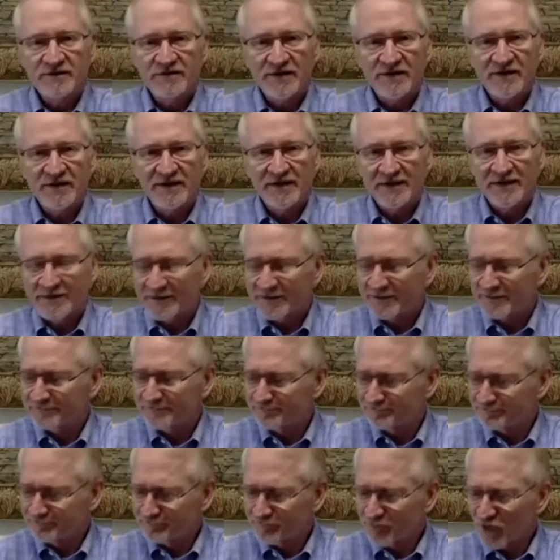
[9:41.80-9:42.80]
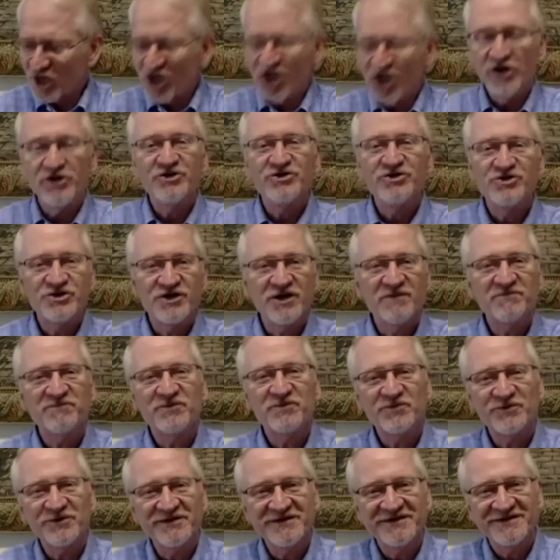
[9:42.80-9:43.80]
um, unchipped
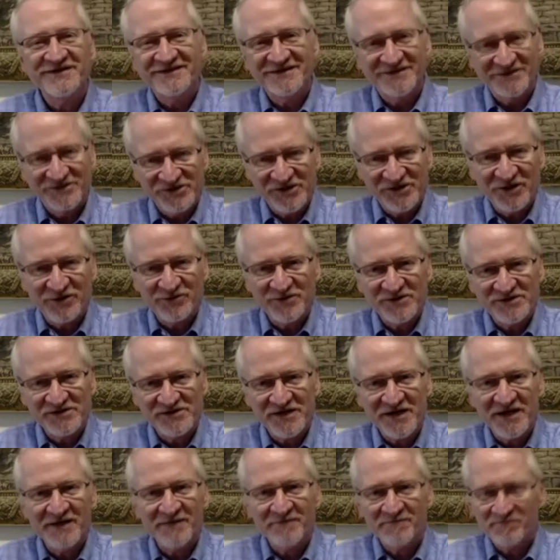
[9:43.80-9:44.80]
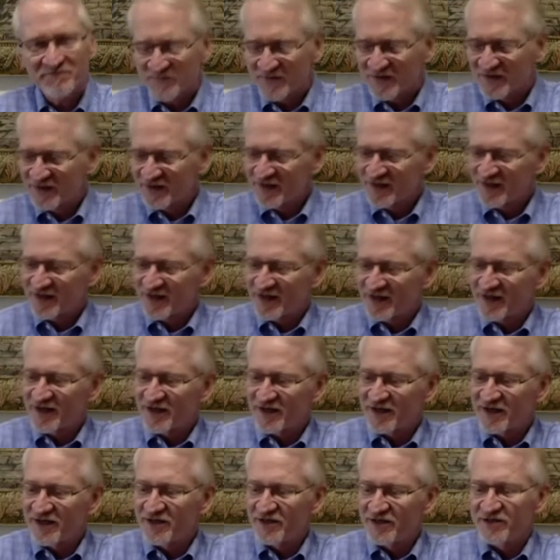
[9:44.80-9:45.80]
one, shall we say, uh,
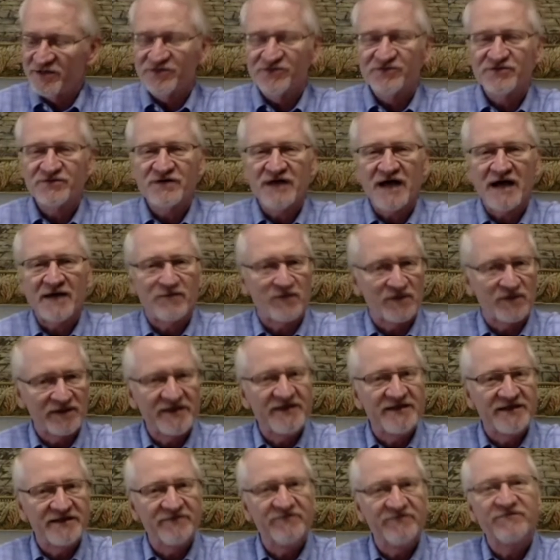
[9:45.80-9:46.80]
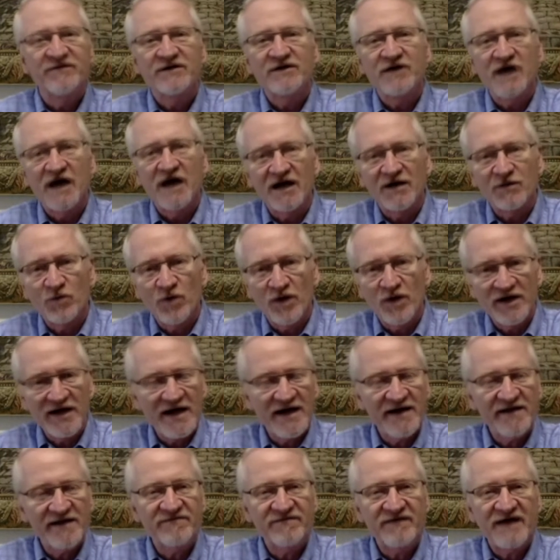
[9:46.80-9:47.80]
is, I believe, uh,
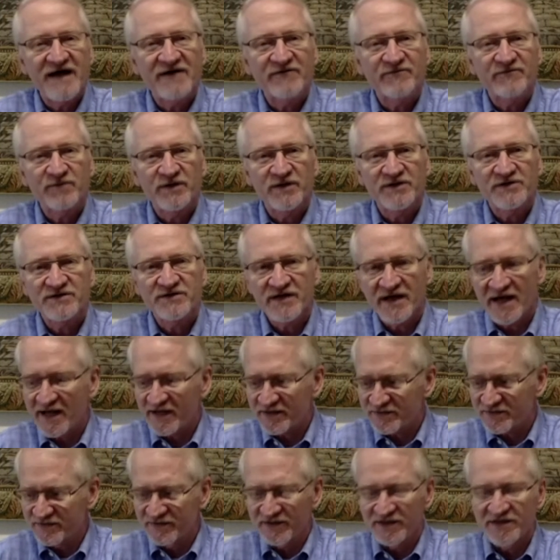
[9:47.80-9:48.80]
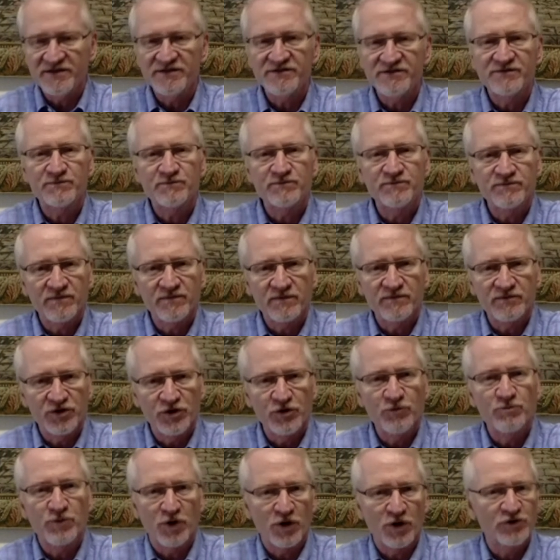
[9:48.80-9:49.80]
185 plus tax. These you
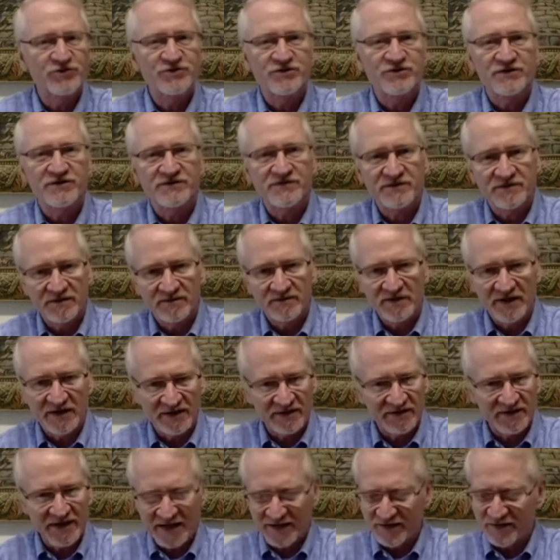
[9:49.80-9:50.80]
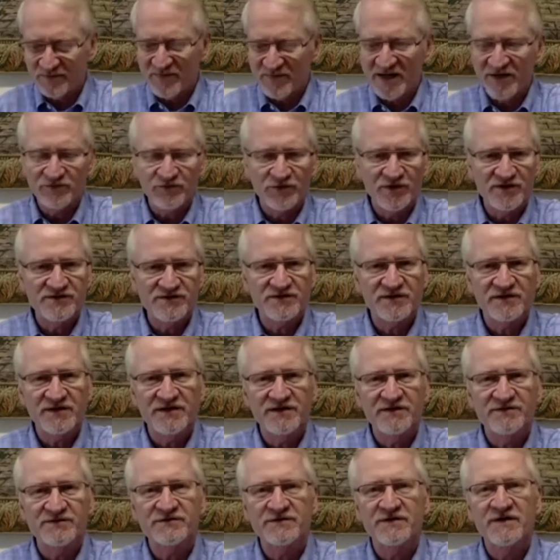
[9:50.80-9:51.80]
purchase. Uh, and the main reason
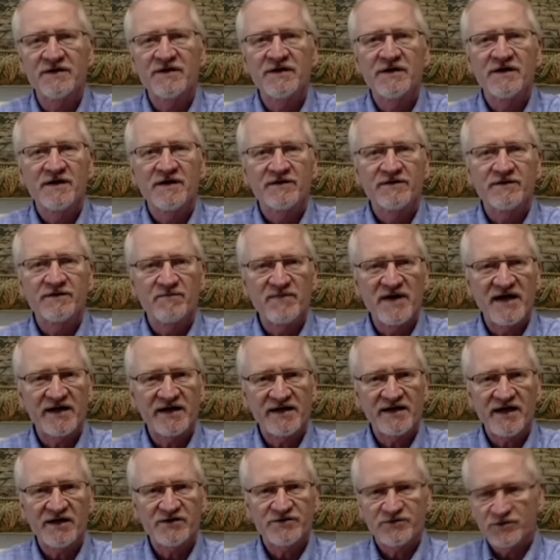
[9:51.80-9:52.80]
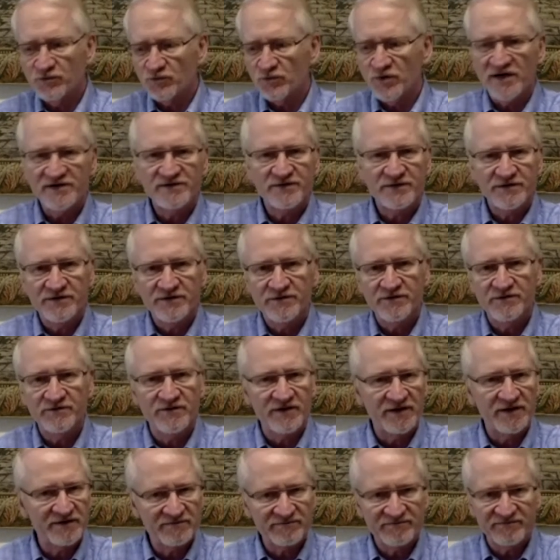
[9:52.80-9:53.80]
is the medication residue
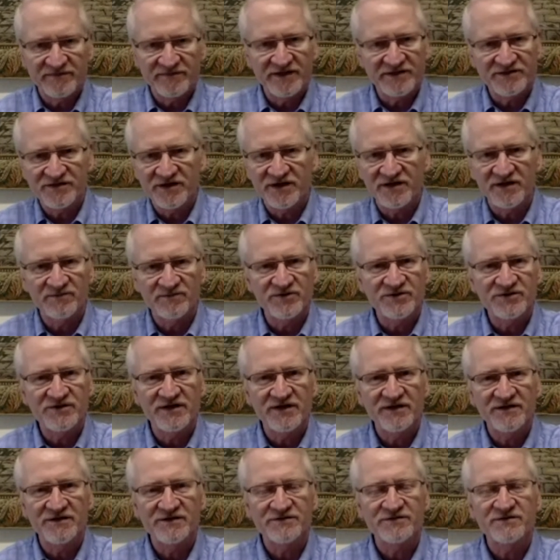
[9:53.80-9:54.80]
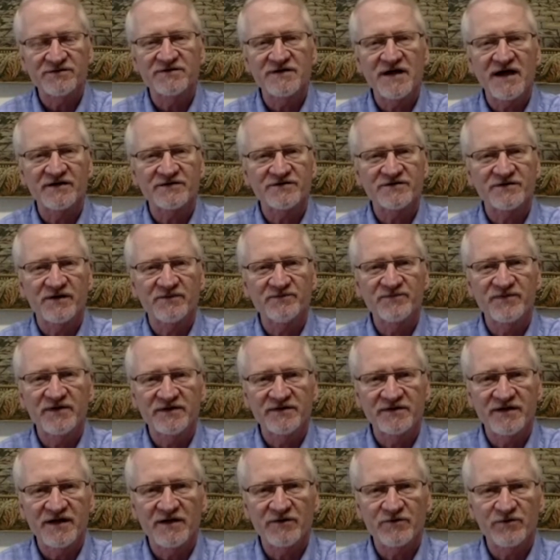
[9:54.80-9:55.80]
that, that's in the machine, this is not something
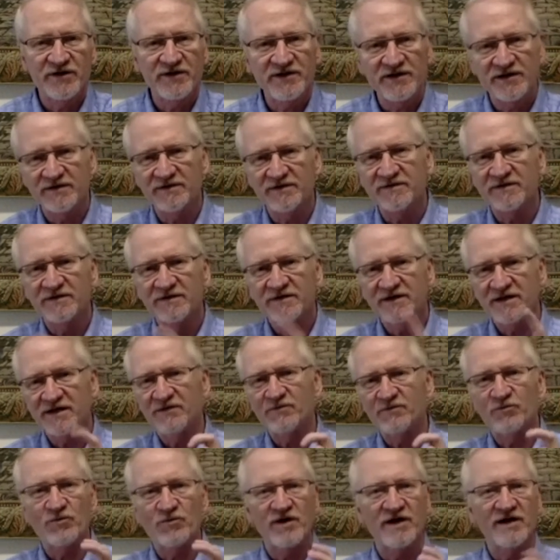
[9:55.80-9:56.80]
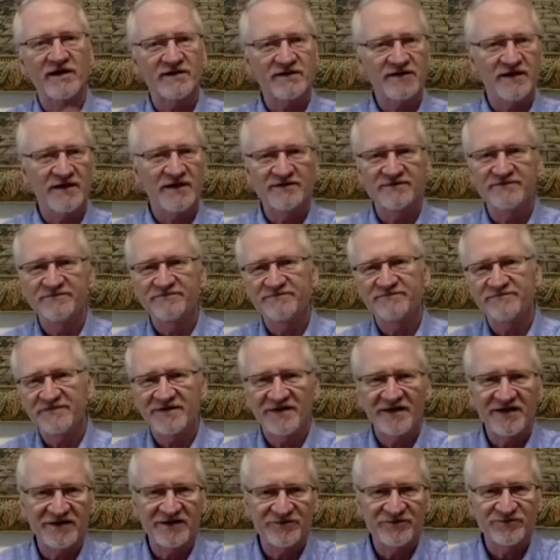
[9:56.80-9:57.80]
that we can, can rent and,
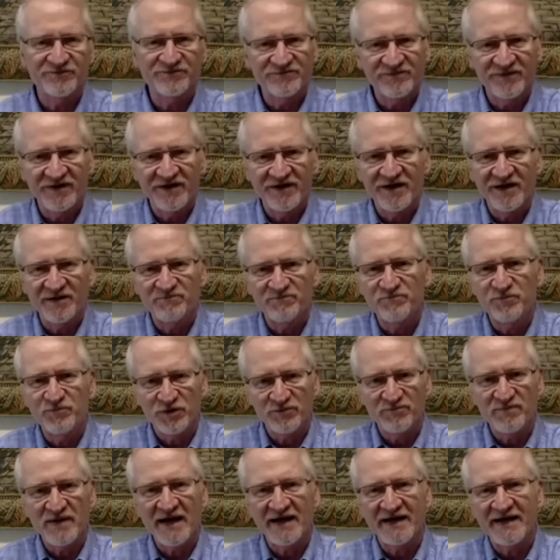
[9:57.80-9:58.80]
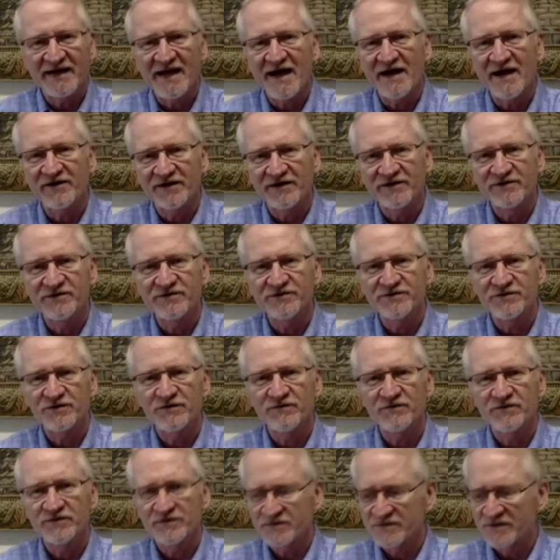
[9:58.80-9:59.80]
and, and put back out into
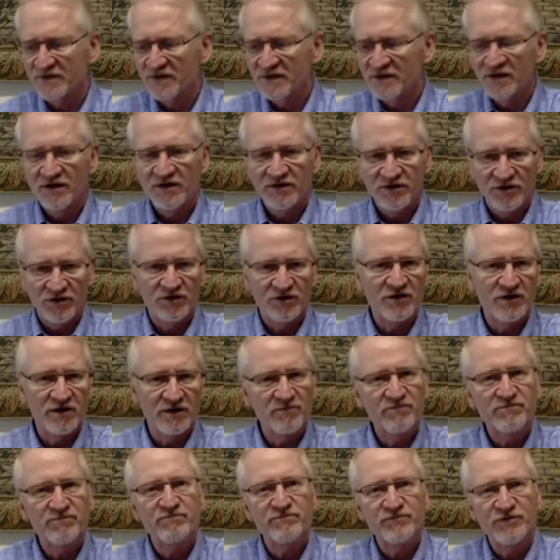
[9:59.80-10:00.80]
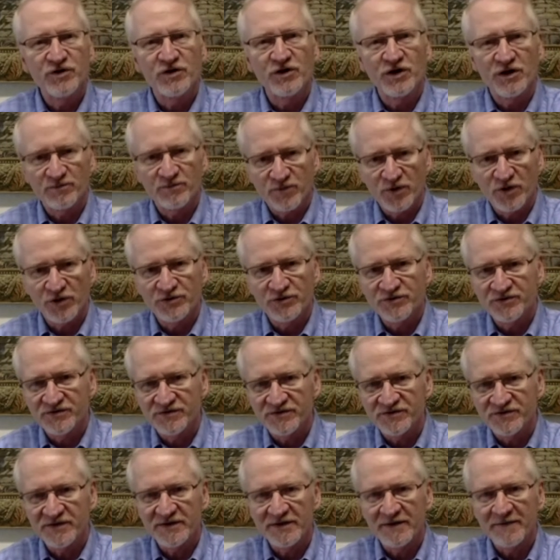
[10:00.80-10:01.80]
service. You're gonna, you're gonna purchase
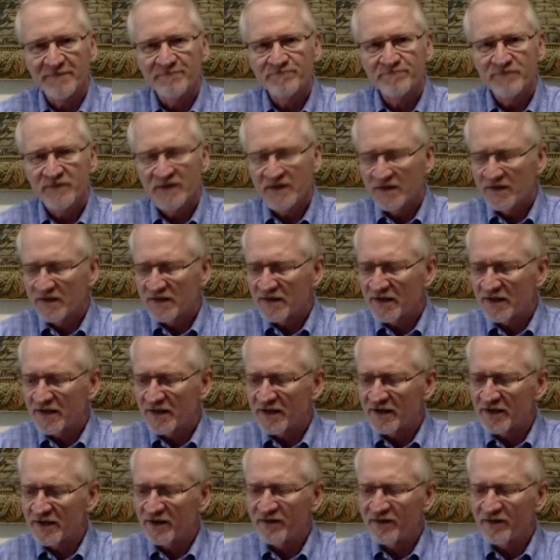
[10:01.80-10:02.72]
it. Uh,